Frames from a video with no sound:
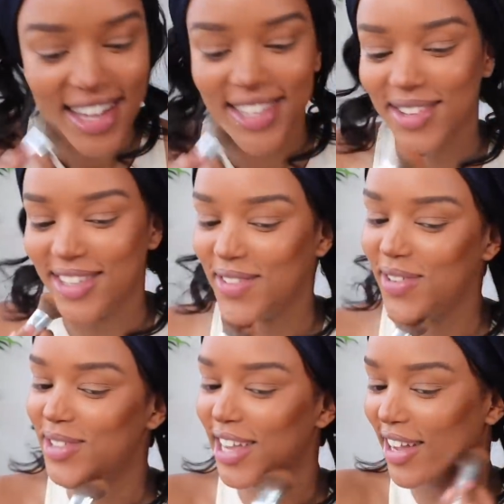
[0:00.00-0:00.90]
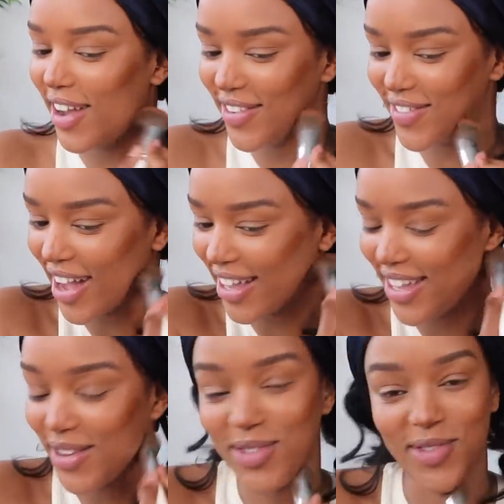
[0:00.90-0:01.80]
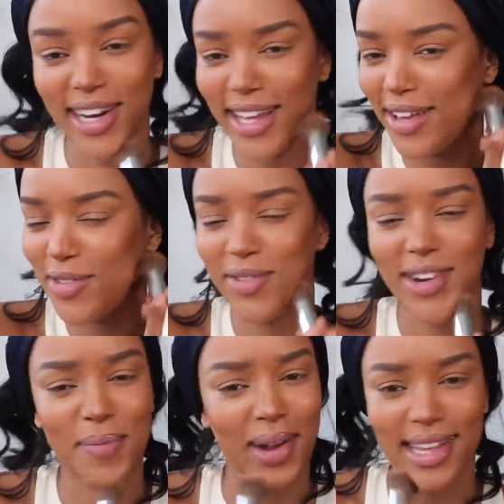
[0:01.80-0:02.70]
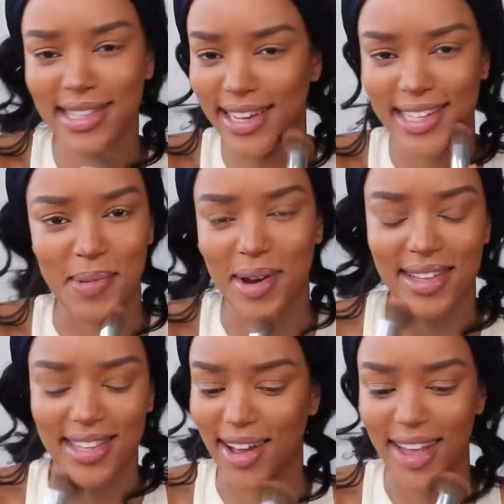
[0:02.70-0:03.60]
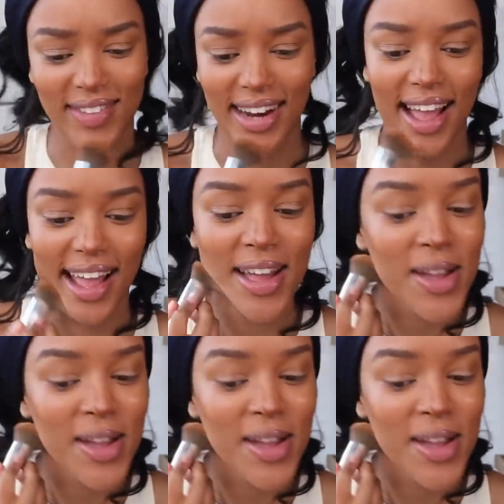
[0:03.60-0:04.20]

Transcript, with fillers: so I was in a wheelchair going for IKEA. It was really, it was a really pleasant experience. I can't even lie.